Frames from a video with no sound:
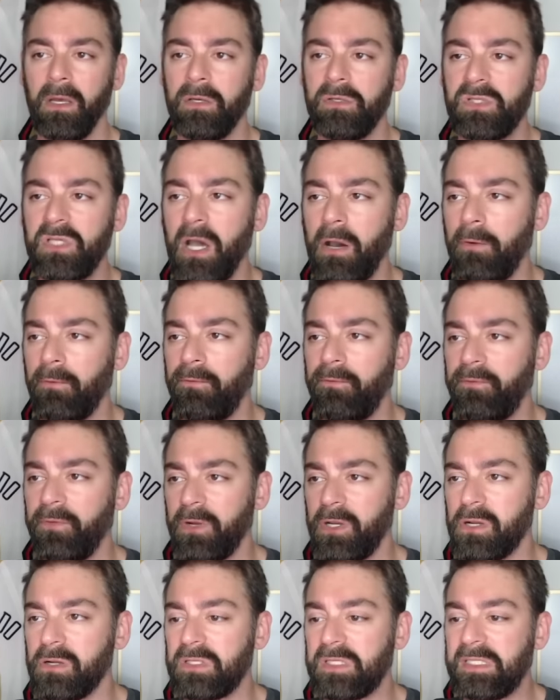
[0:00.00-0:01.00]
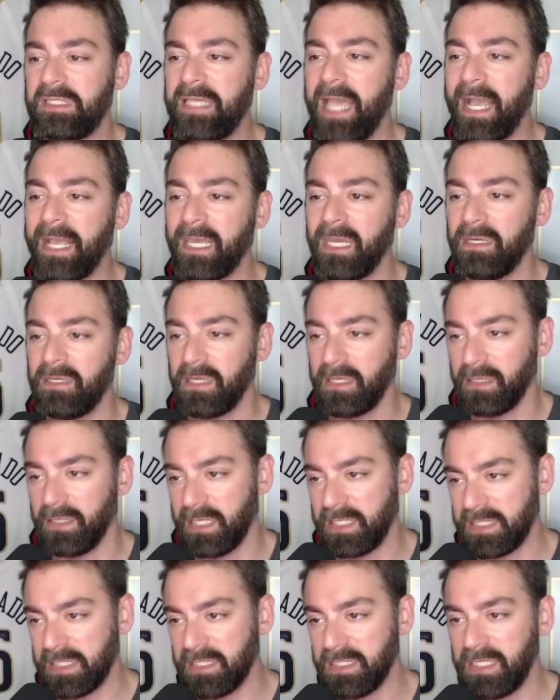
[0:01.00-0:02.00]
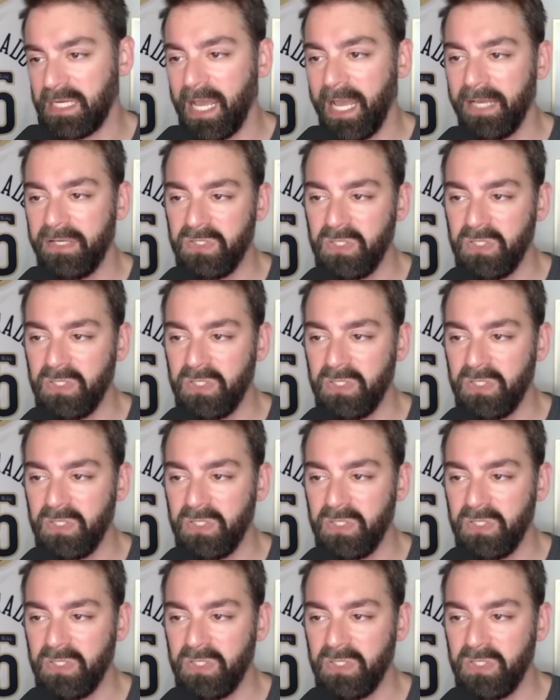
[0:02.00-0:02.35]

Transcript: So for your second listen today,